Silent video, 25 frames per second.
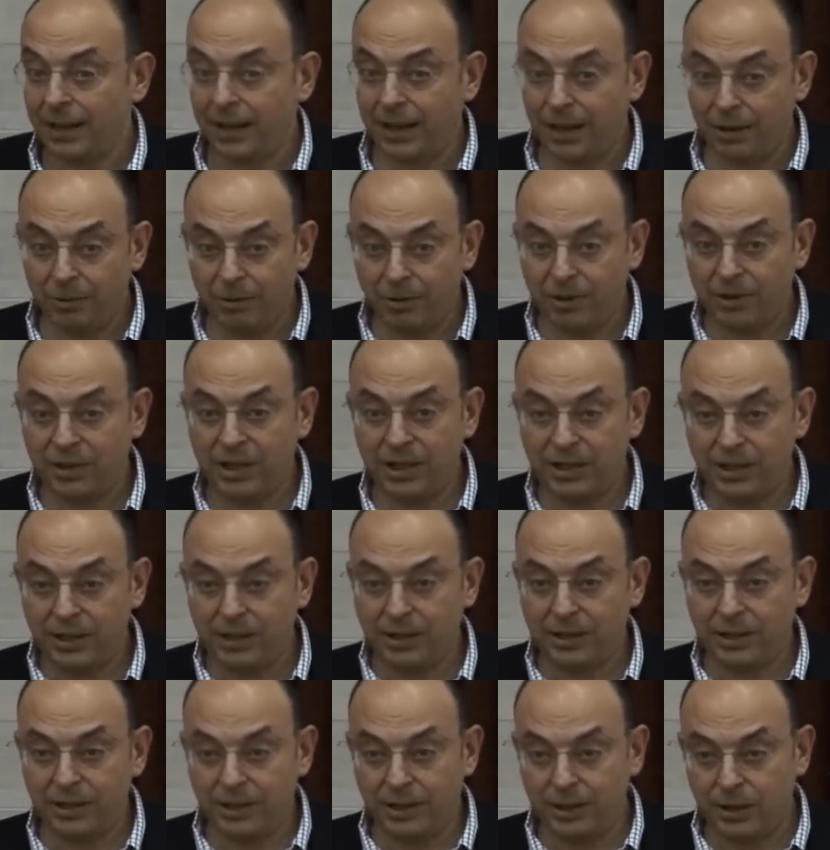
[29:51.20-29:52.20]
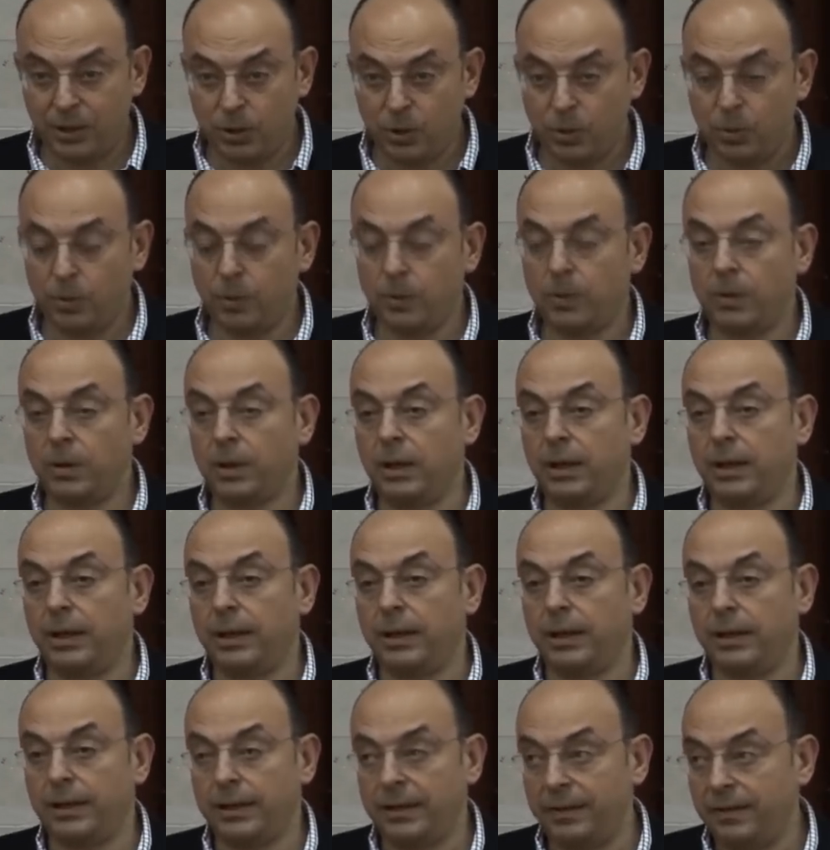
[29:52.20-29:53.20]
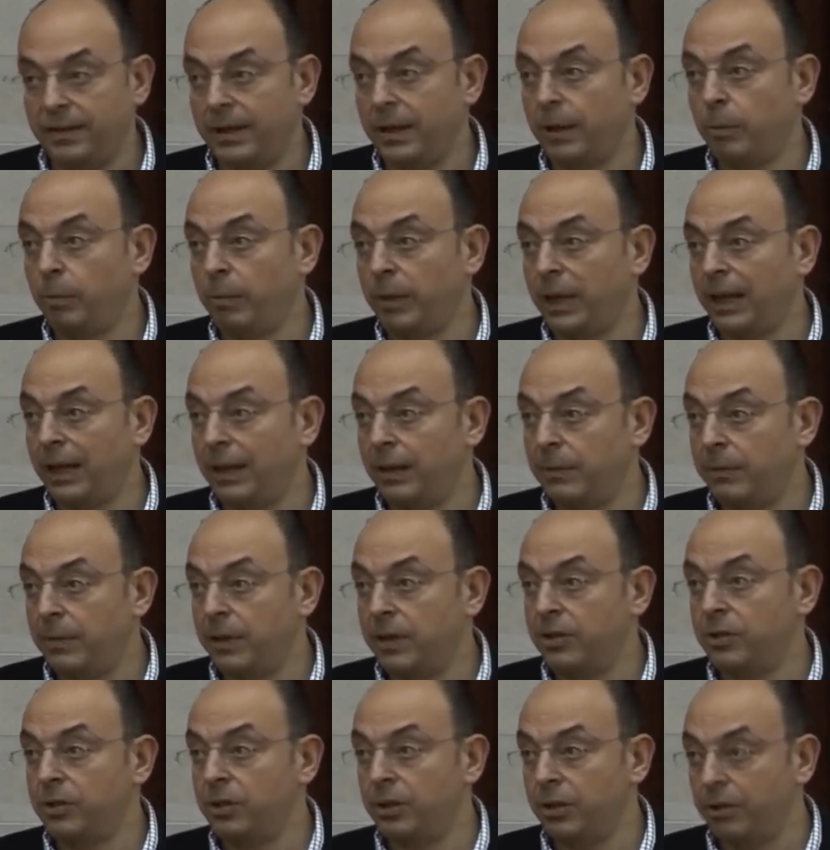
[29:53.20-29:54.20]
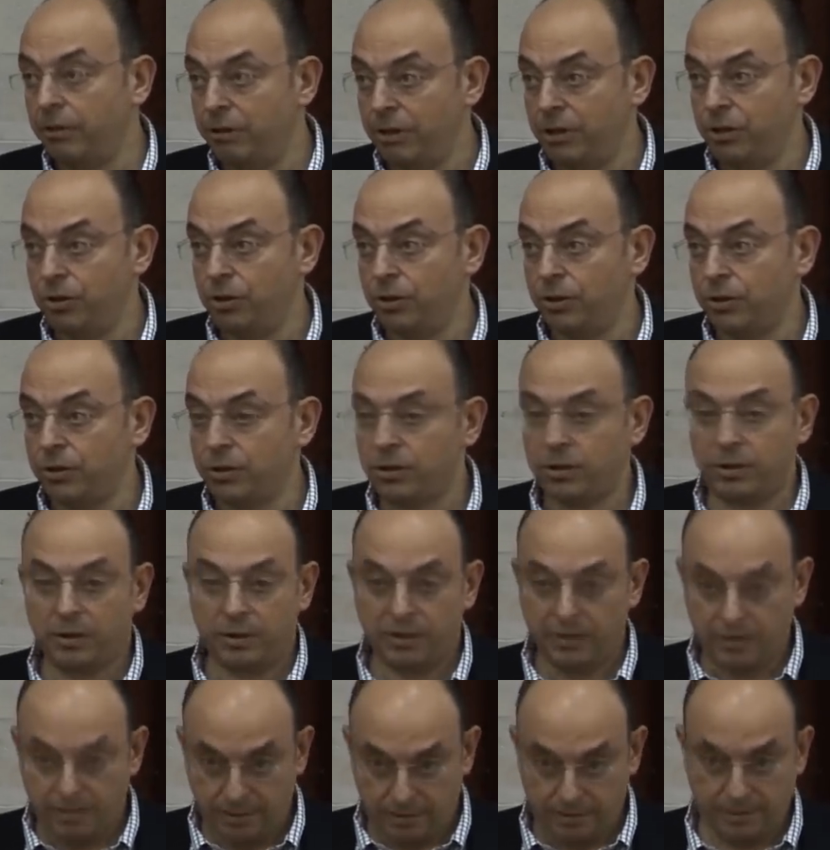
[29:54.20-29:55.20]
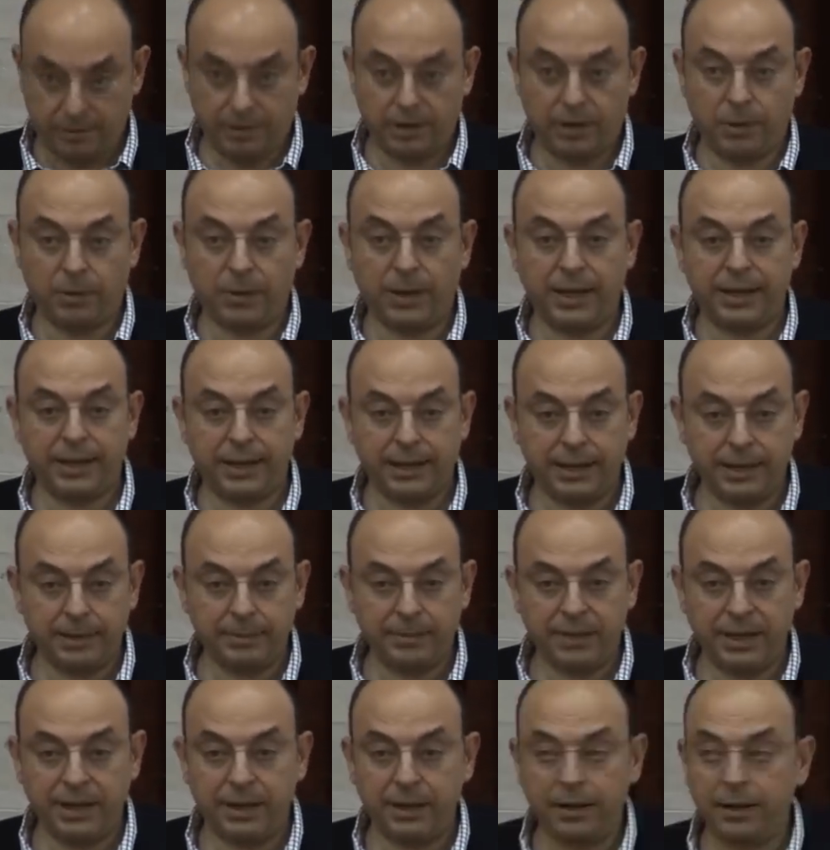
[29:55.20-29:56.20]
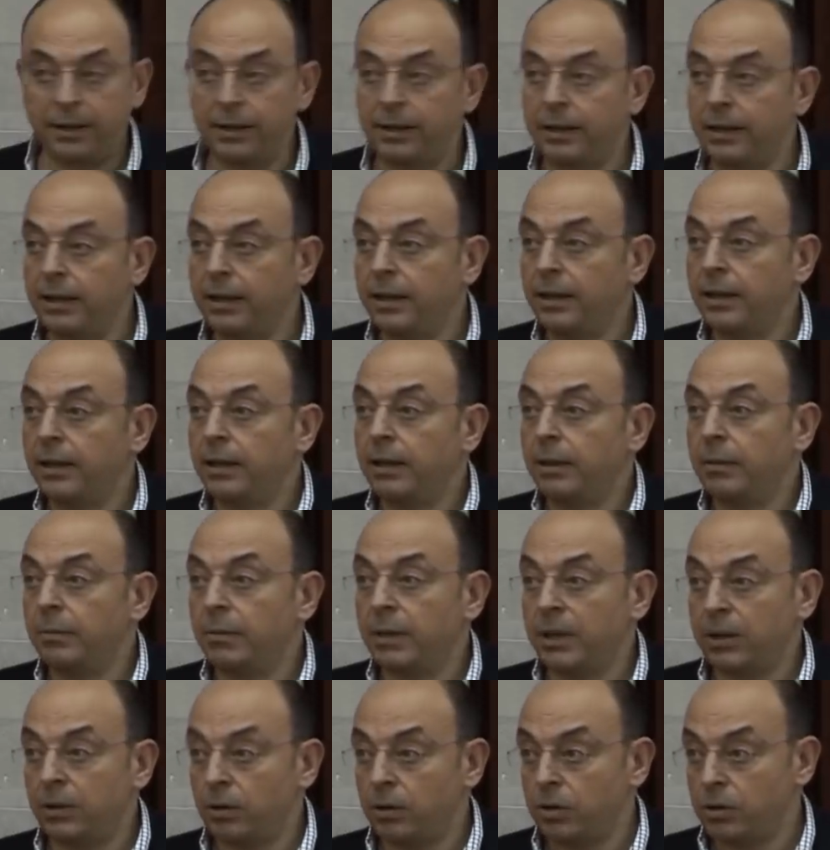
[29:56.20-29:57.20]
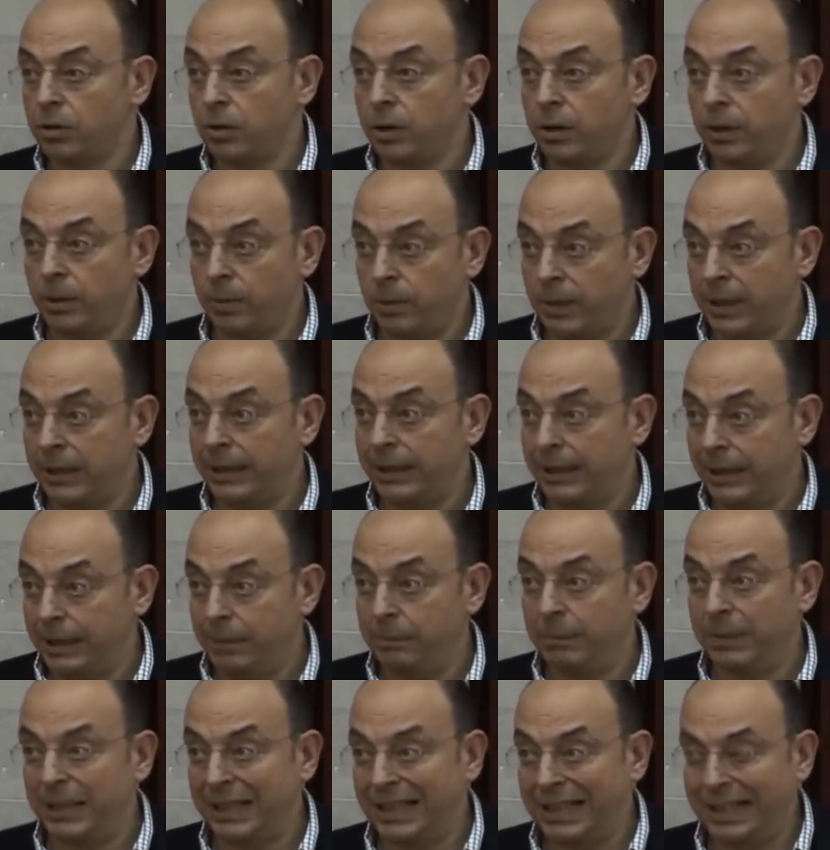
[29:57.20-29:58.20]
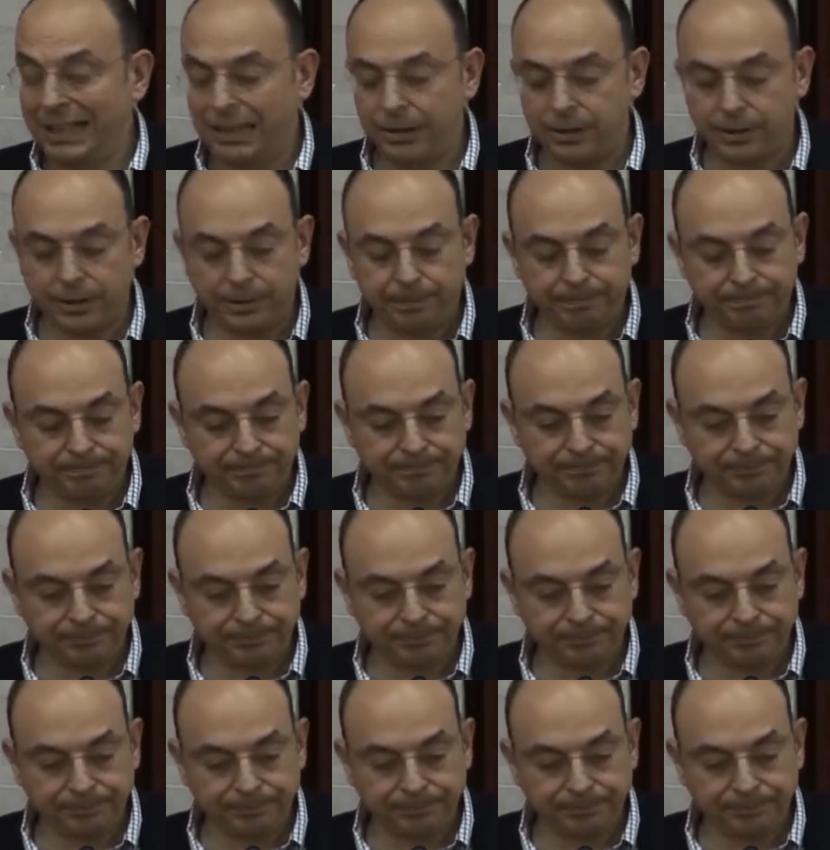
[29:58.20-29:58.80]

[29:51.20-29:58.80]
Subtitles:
I work in two developing and emerging regions, the one that I'm here, but also the one in Middle East.